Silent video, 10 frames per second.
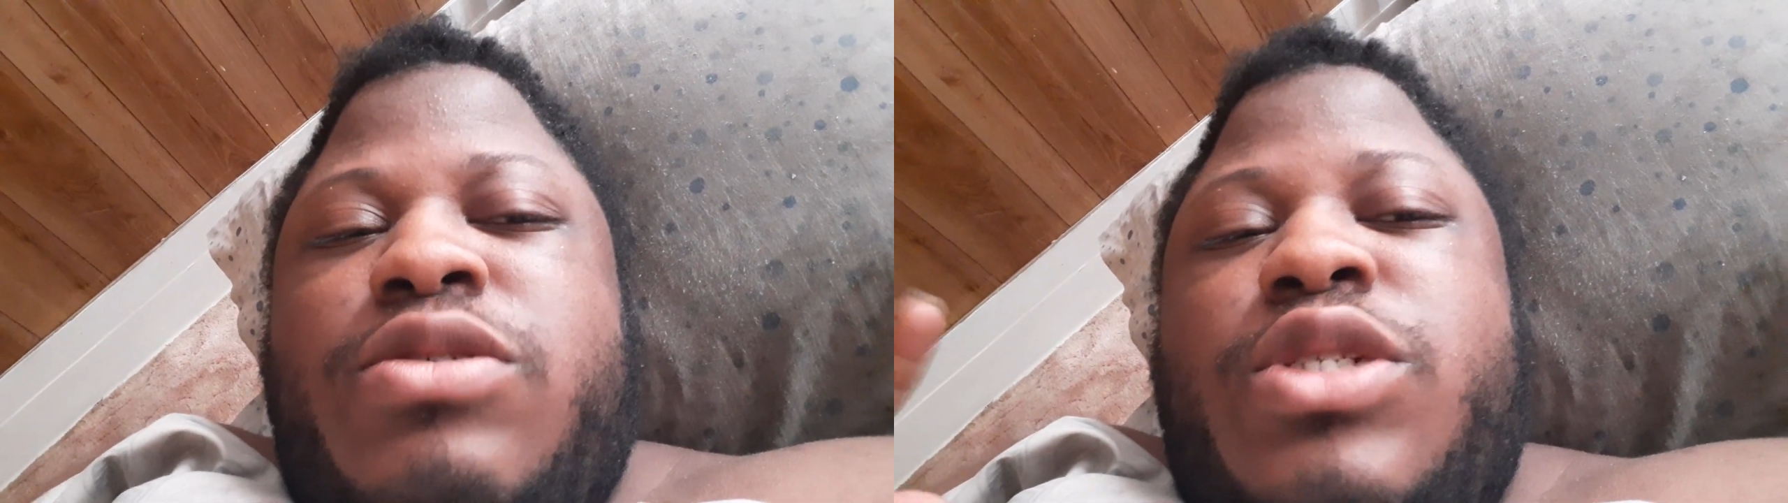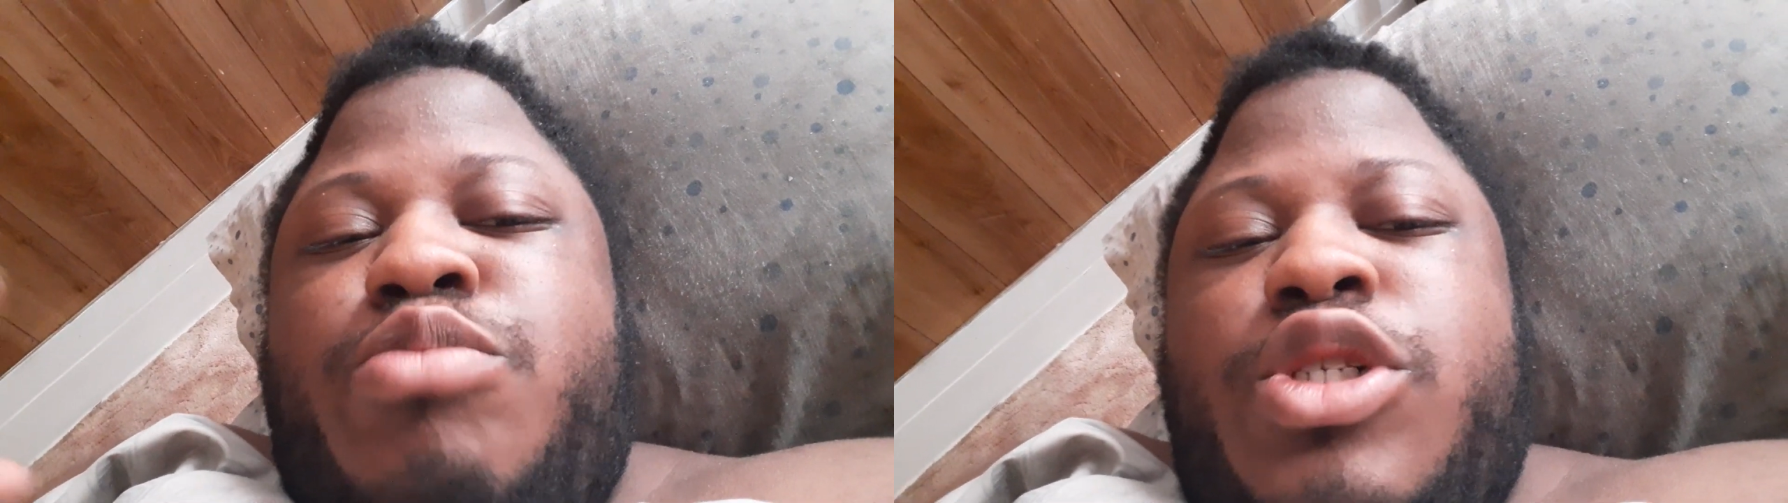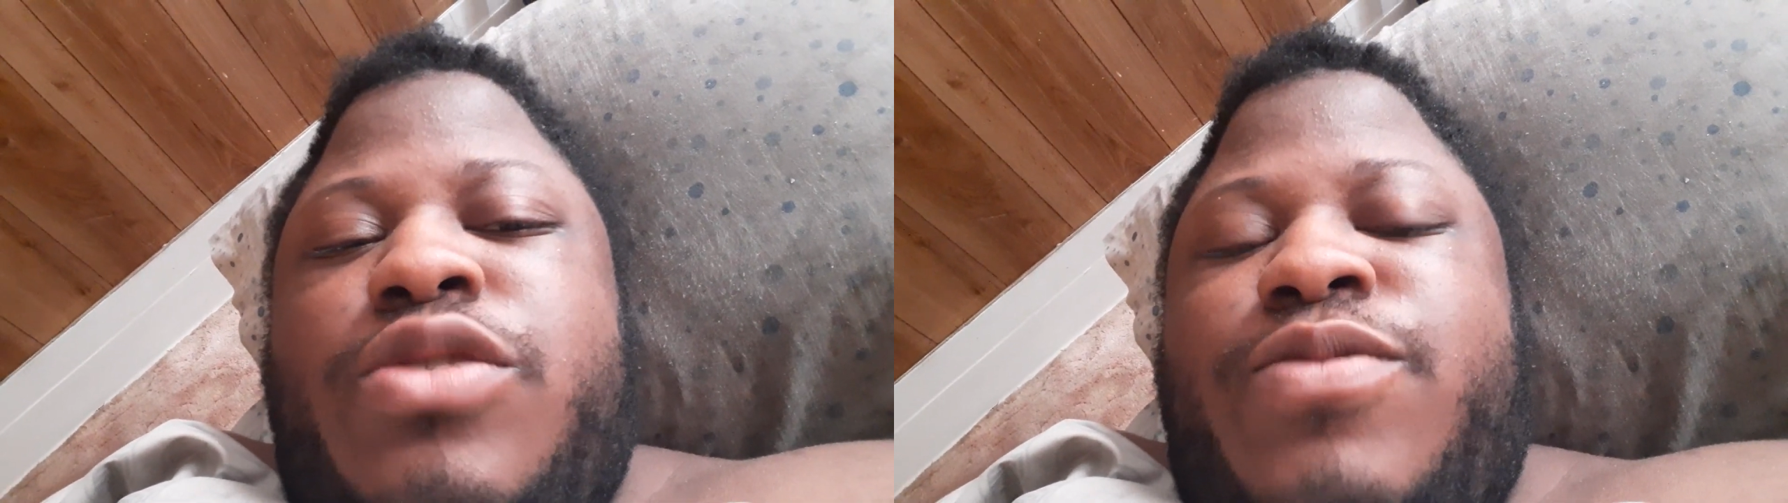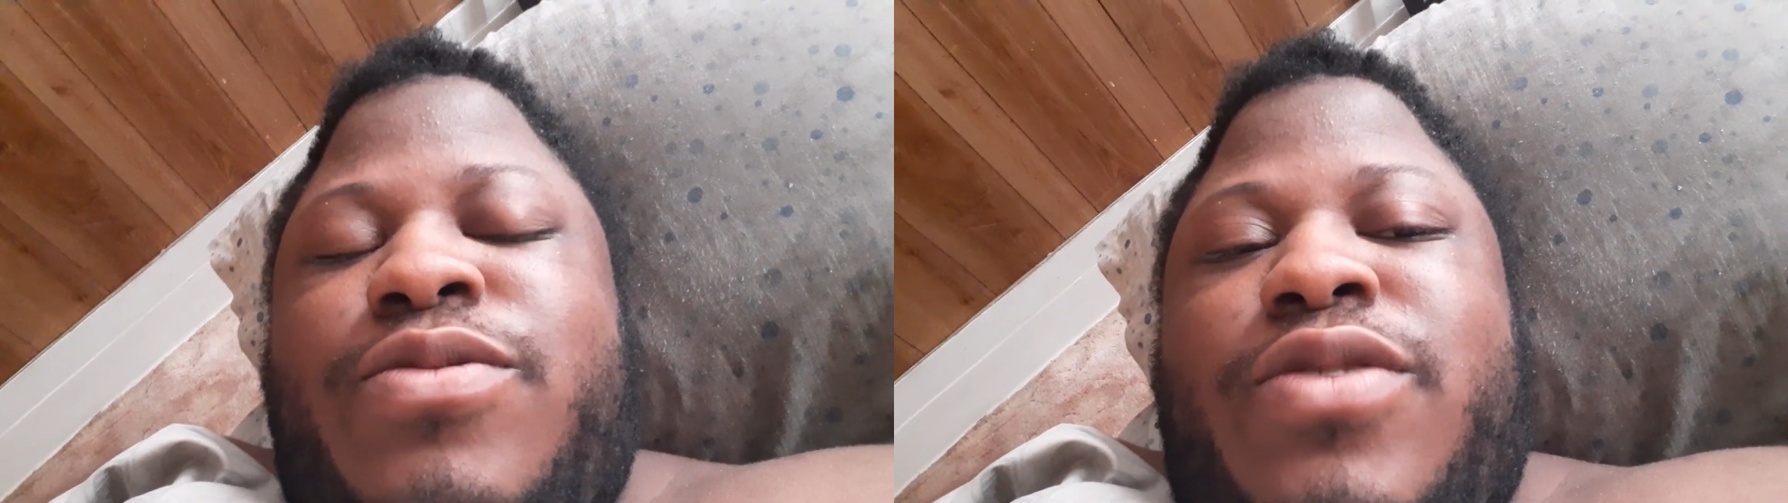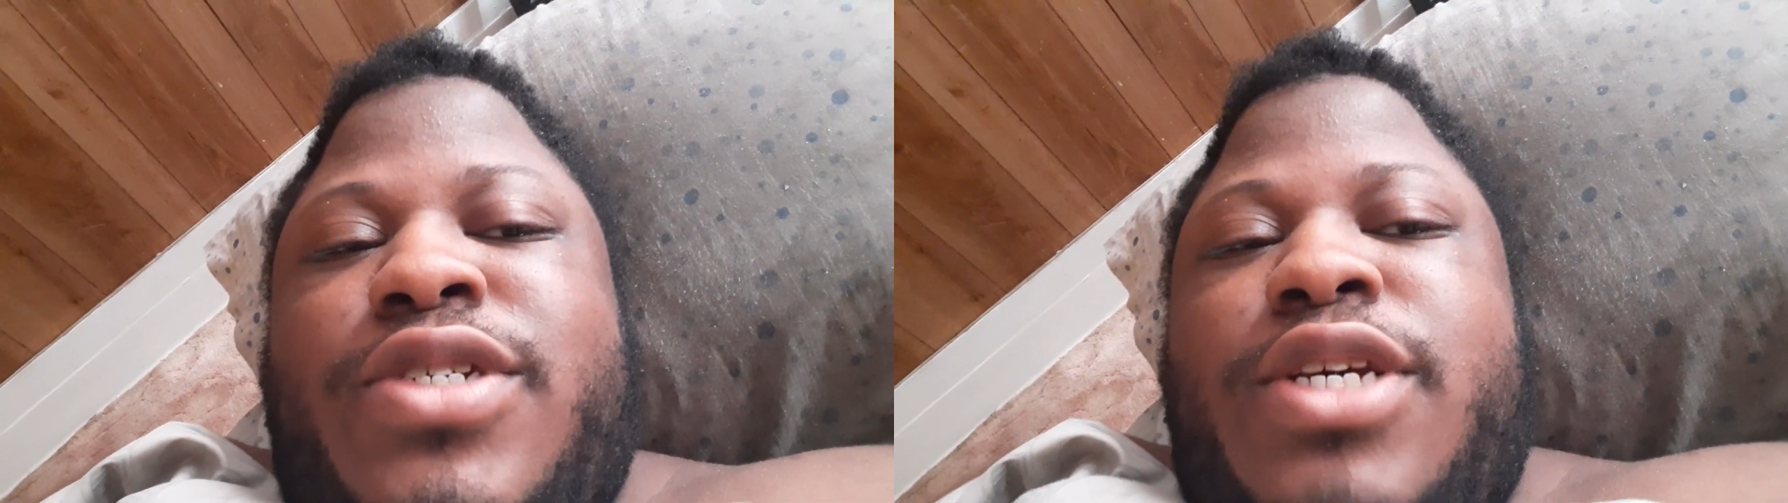It was a
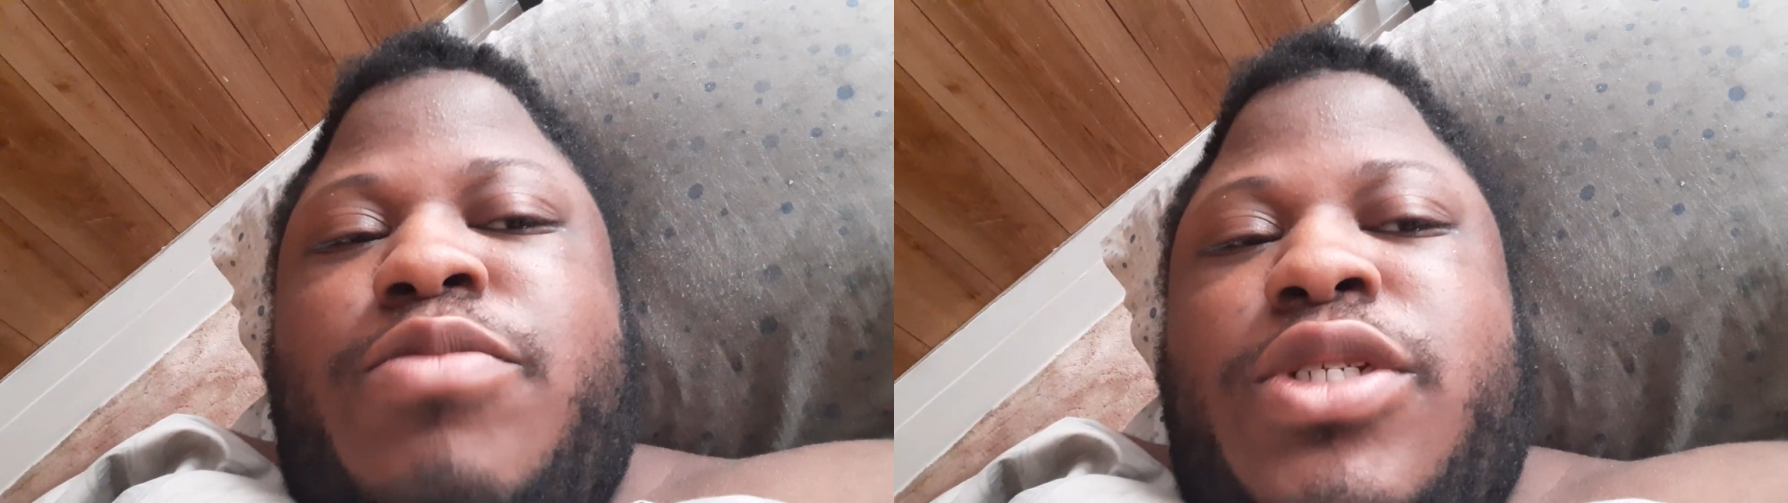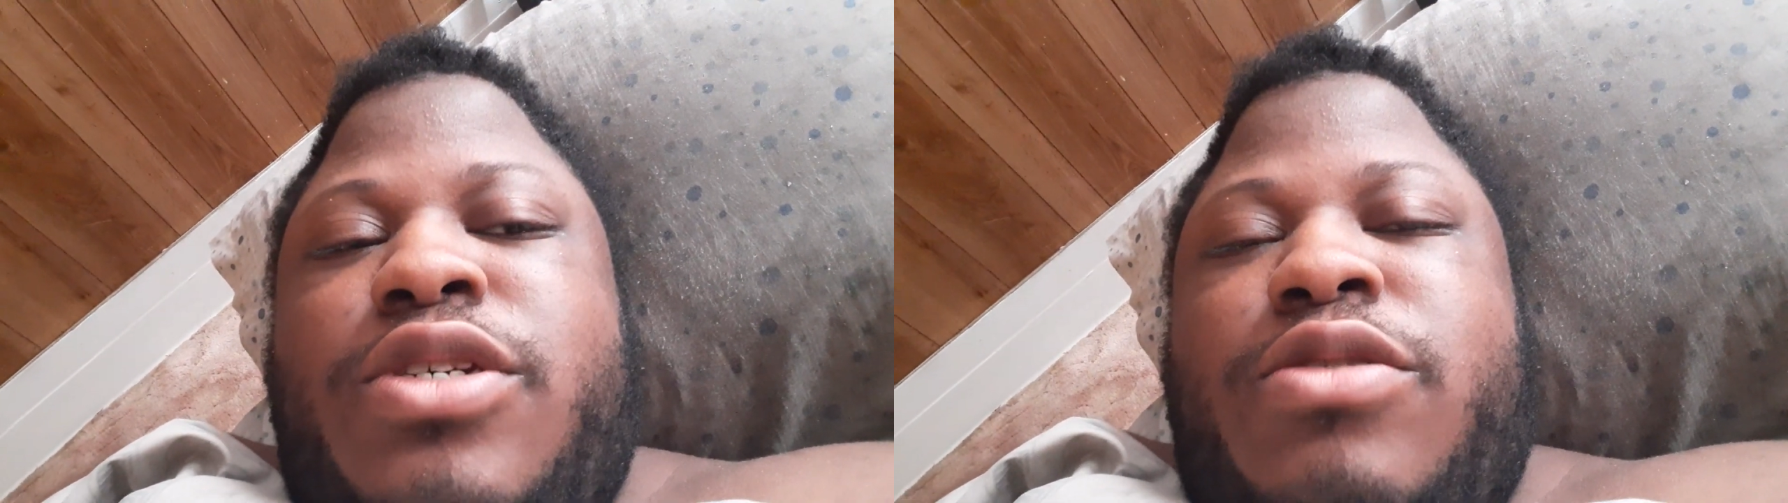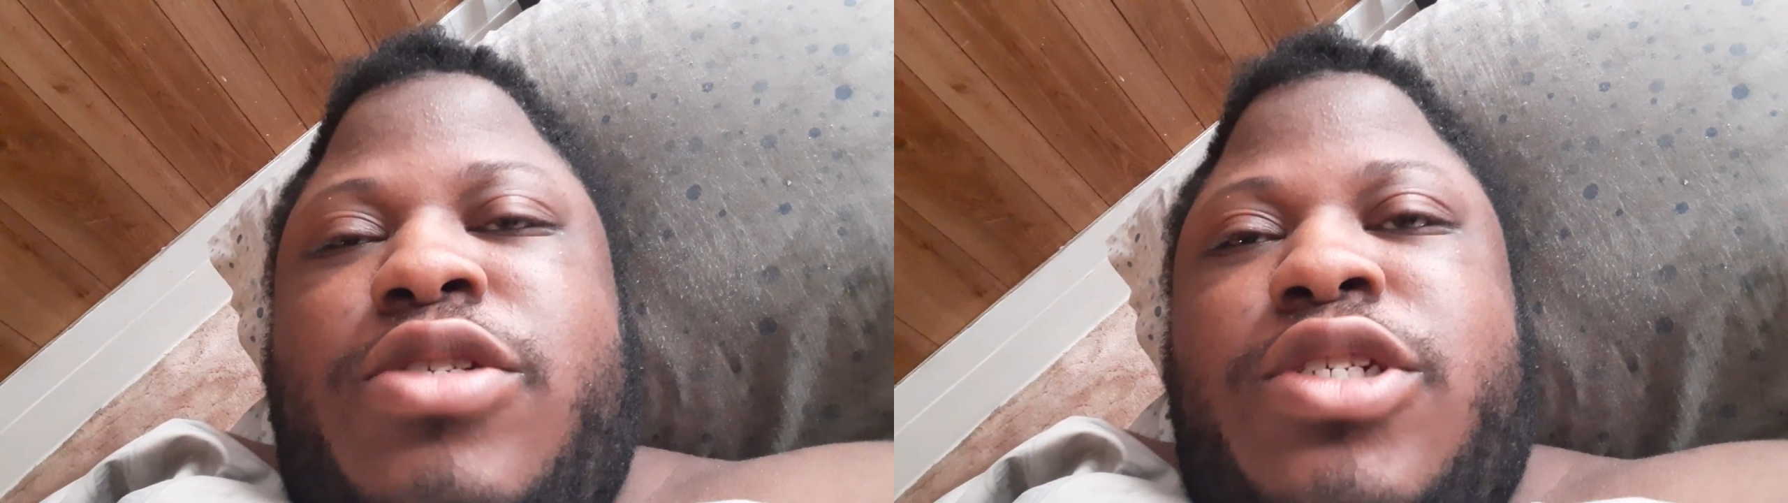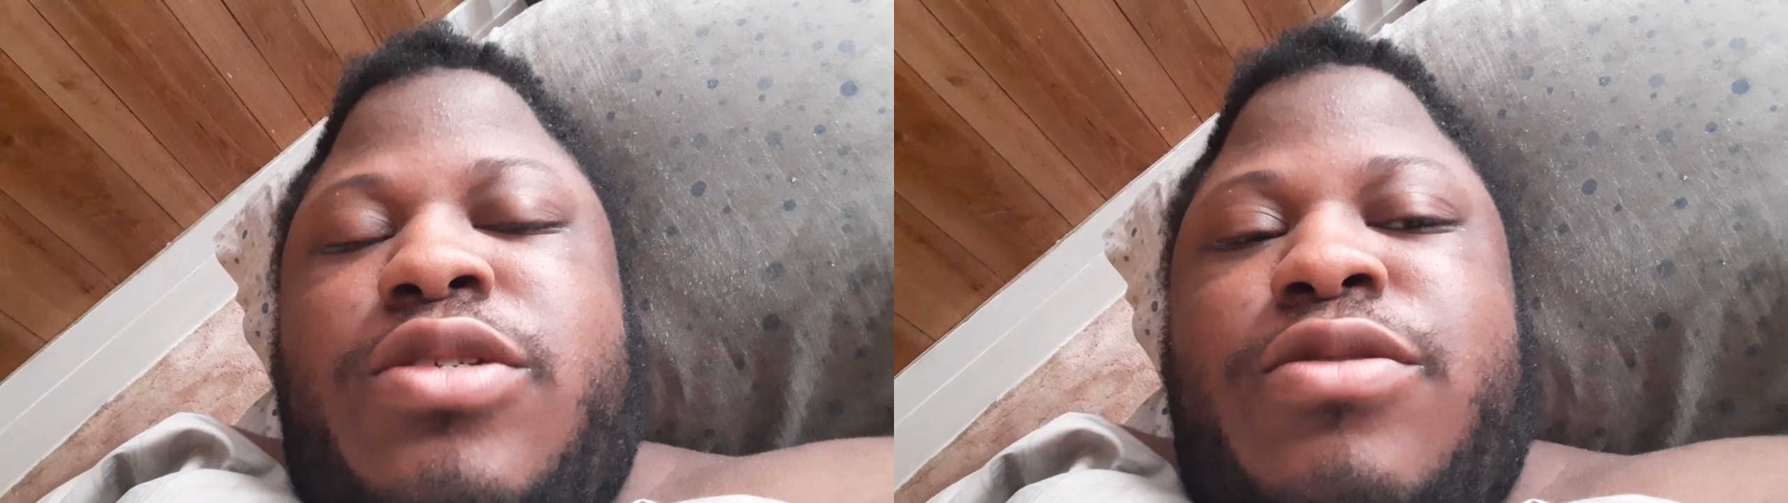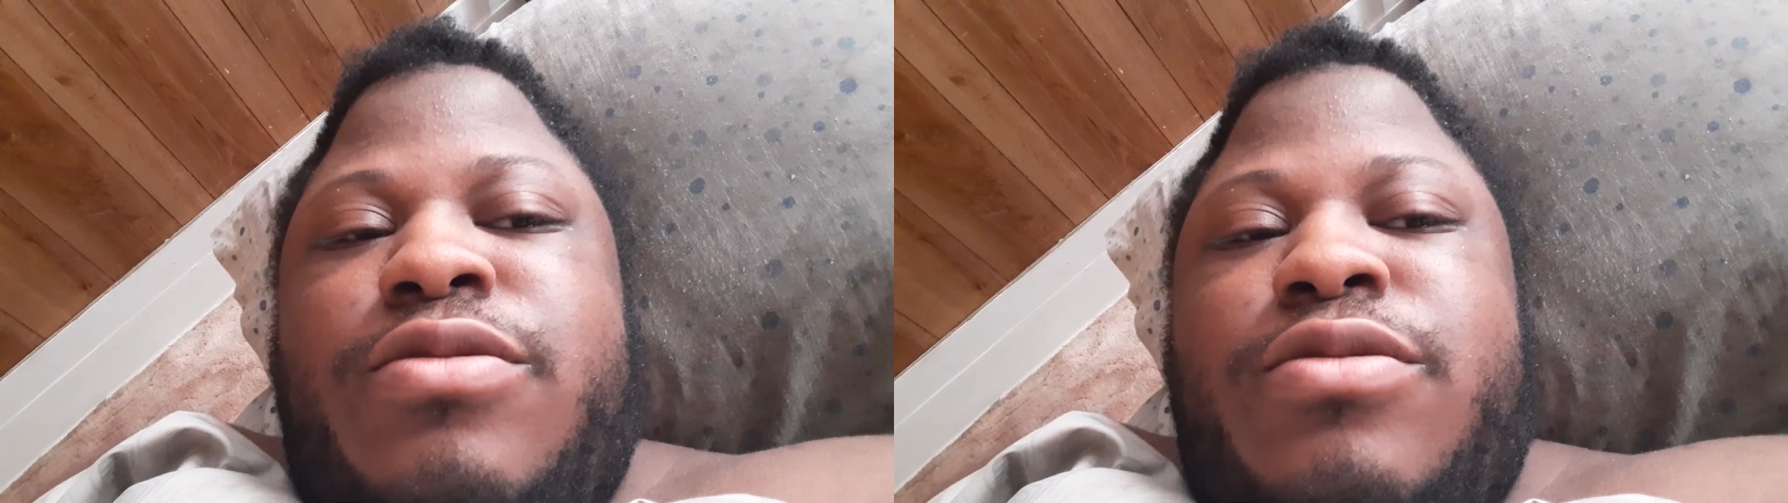beautiful first episode, too.